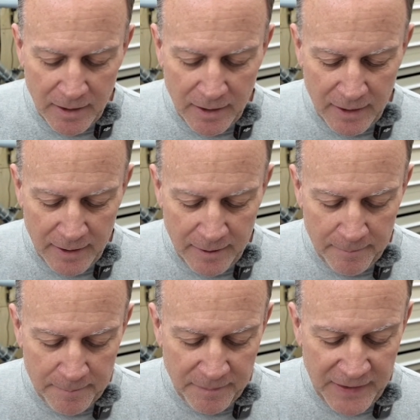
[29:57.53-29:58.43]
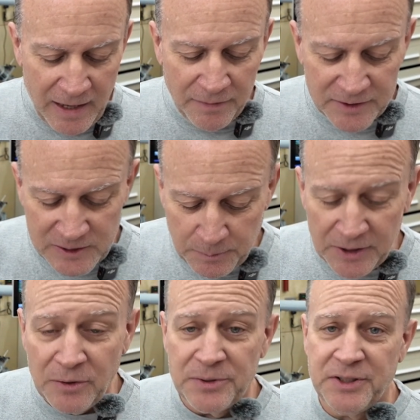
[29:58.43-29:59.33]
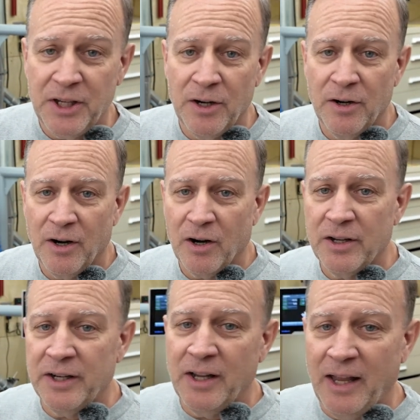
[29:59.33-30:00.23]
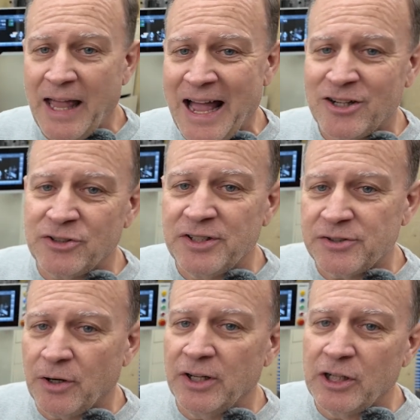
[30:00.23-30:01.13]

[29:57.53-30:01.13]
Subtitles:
Now the spindles here are gonna actually start